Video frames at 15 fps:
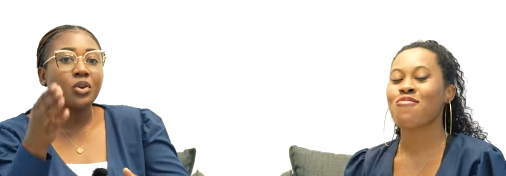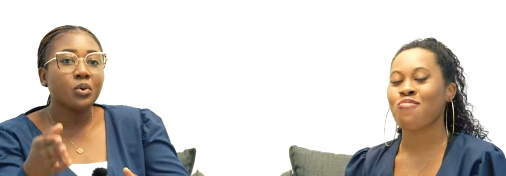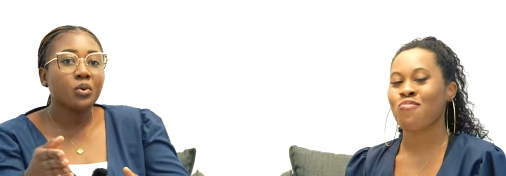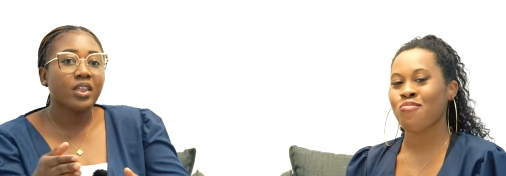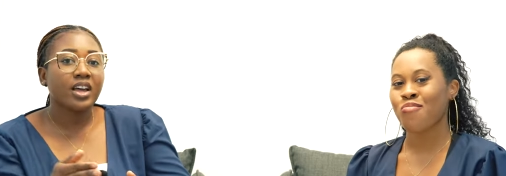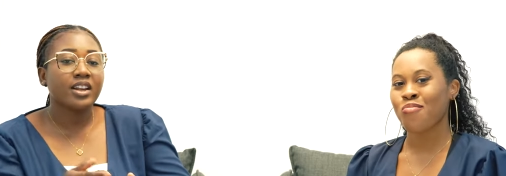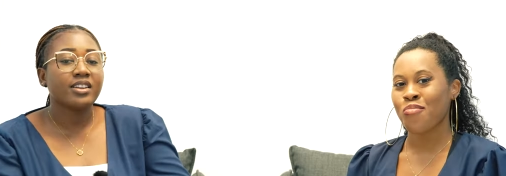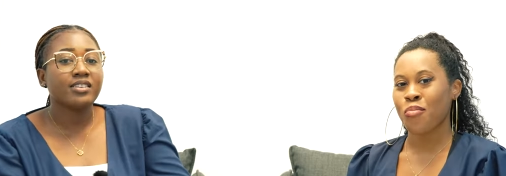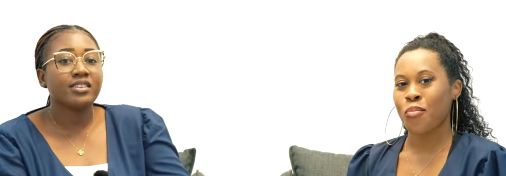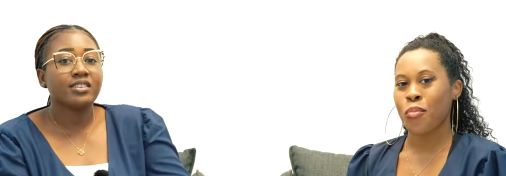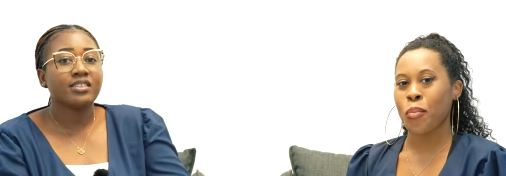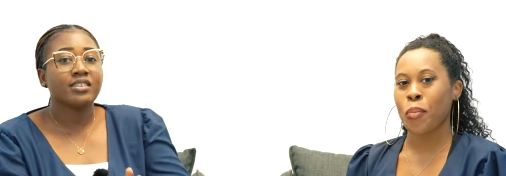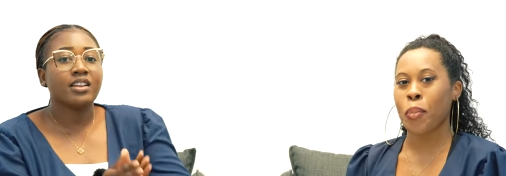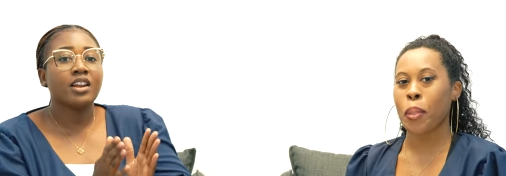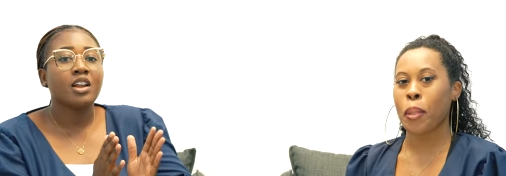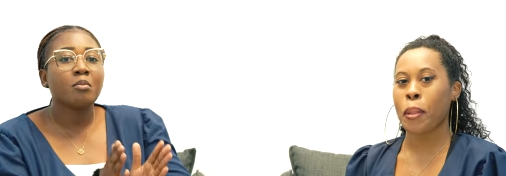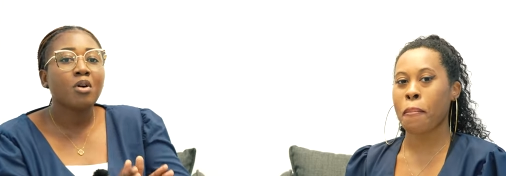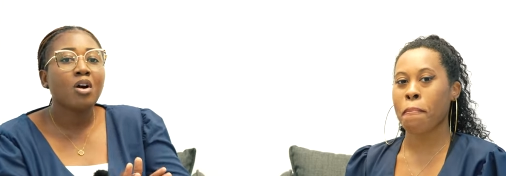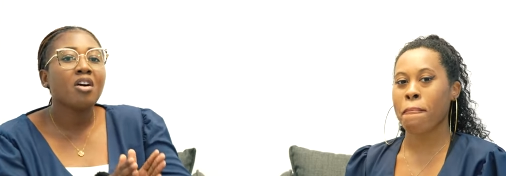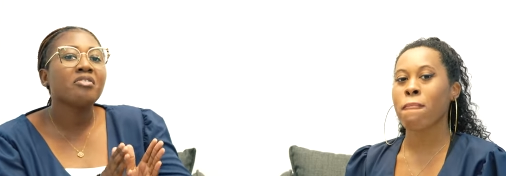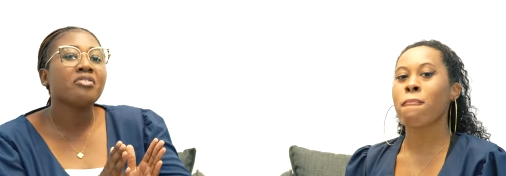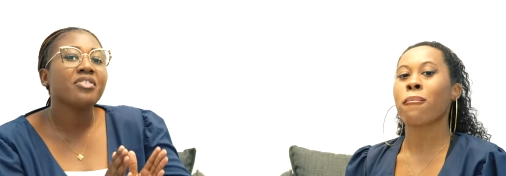Speaker 1: know that this is the
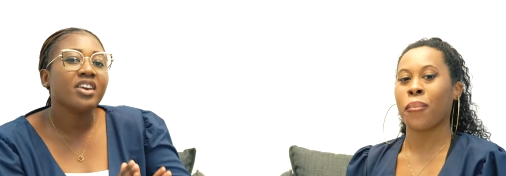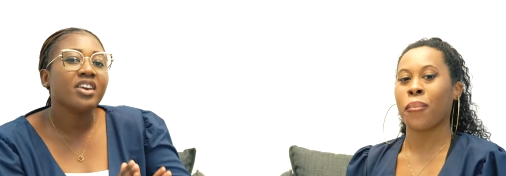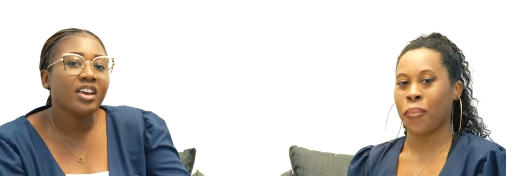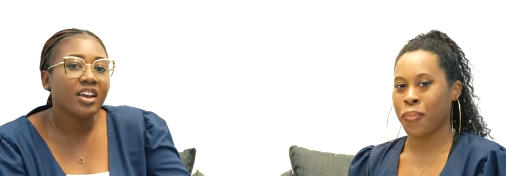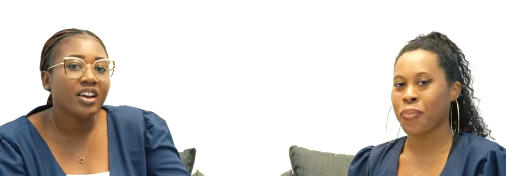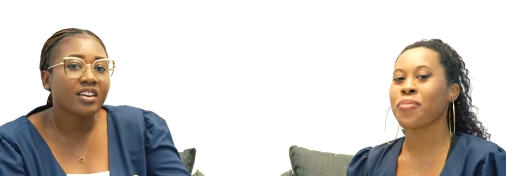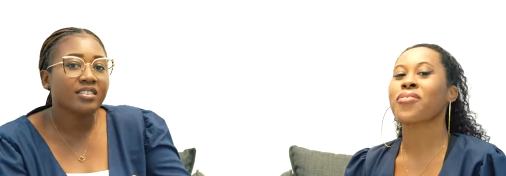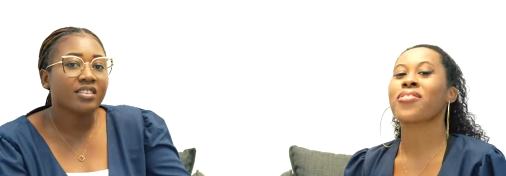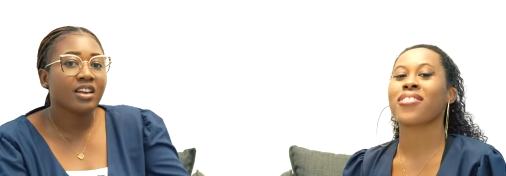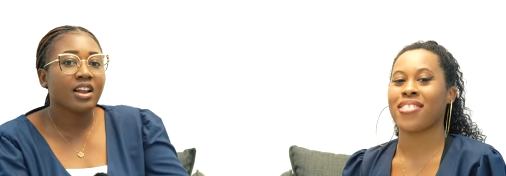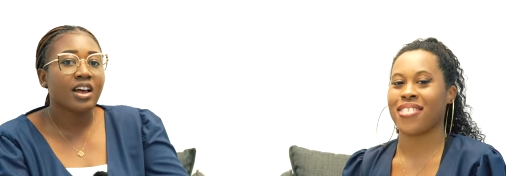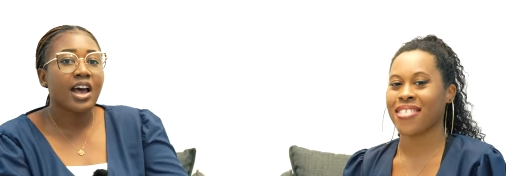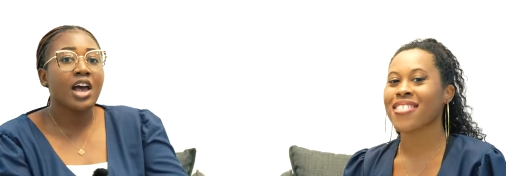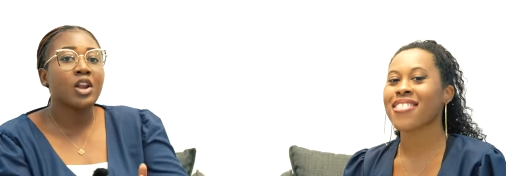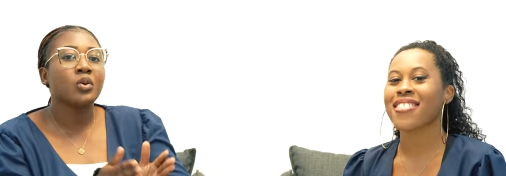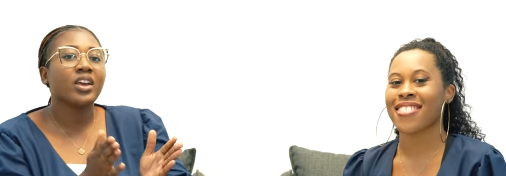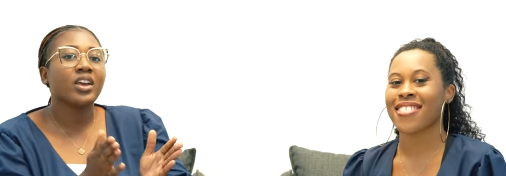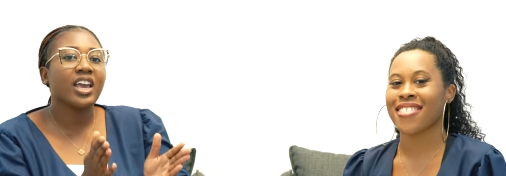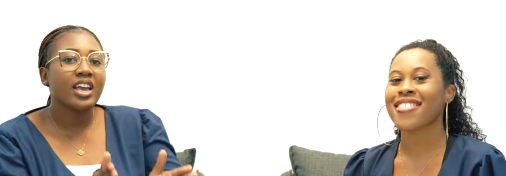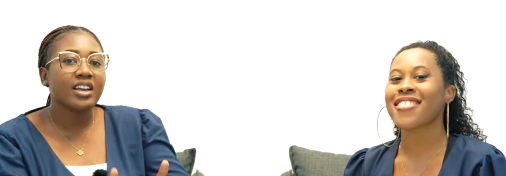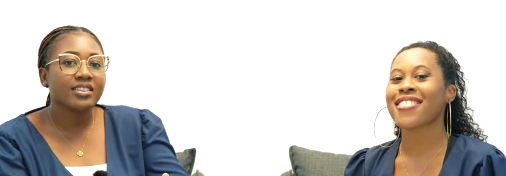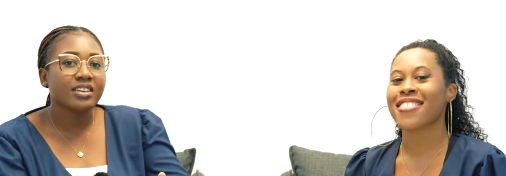number of years that are
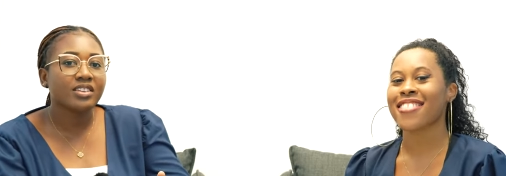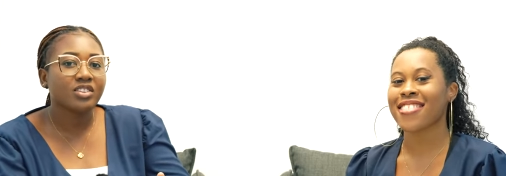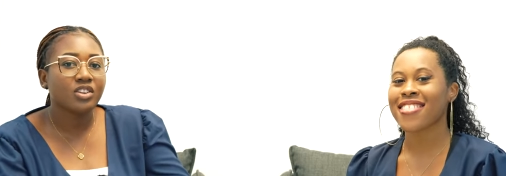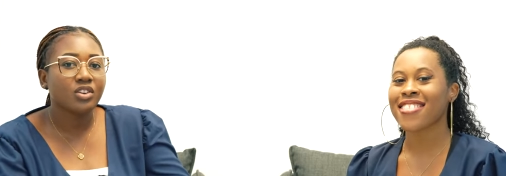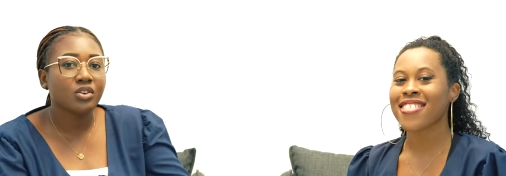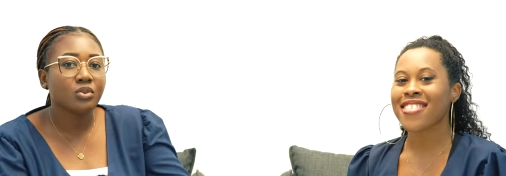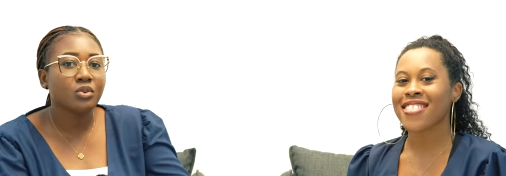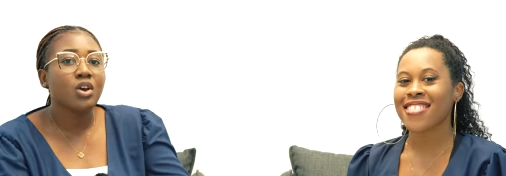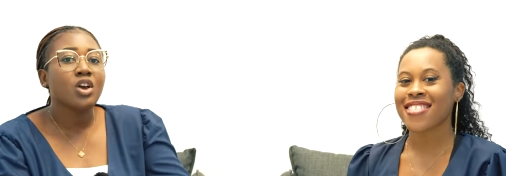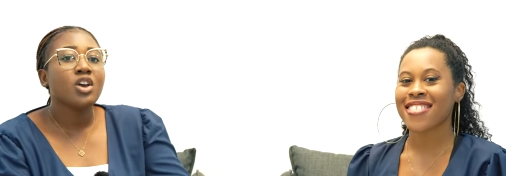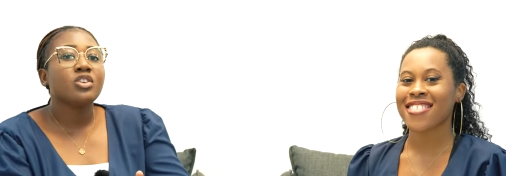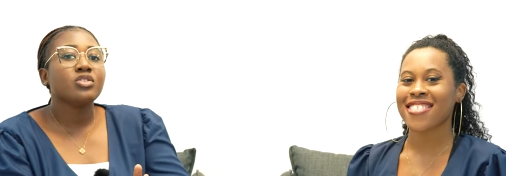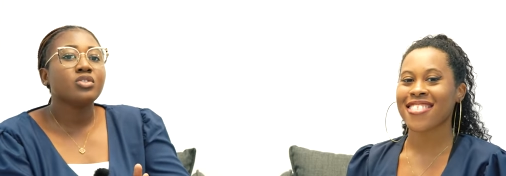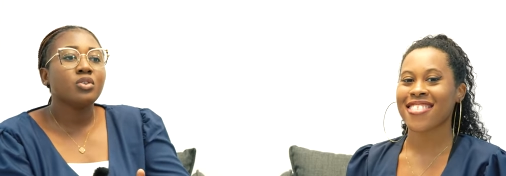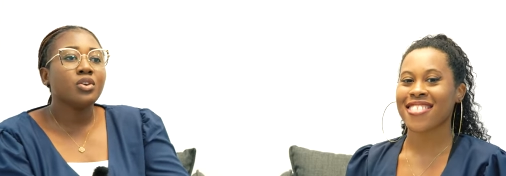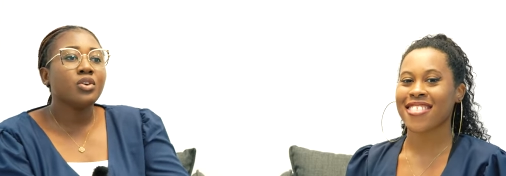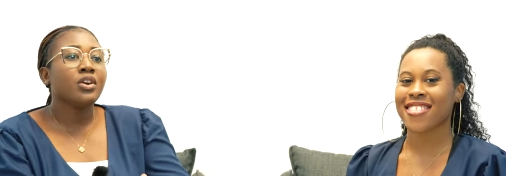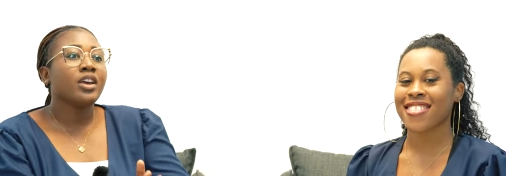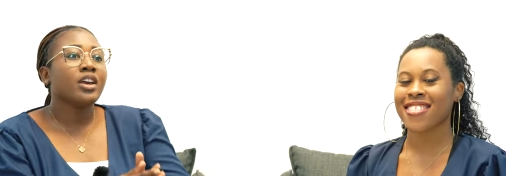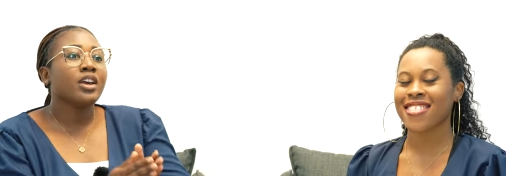allocated to you, so you